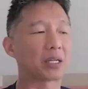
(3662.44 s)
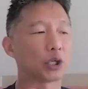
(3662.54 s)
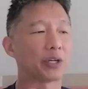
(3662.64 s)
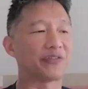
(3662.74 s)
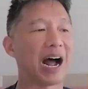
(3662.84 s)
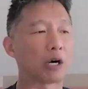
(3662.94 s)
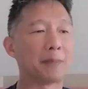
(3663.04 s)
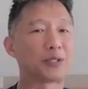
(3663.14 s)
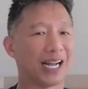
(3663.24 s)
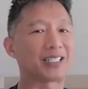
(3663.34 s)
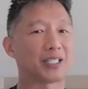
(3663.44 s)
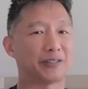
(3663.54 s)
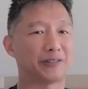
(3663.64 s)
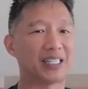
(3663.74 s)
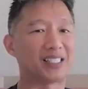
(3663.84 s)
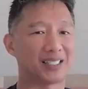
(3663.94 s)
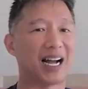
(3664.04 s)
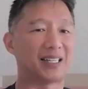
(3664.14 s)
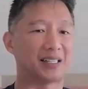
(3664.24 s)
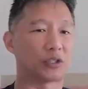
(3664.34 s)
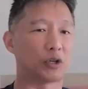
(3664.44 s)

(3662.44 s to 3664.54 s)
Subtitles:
sort of our objective is not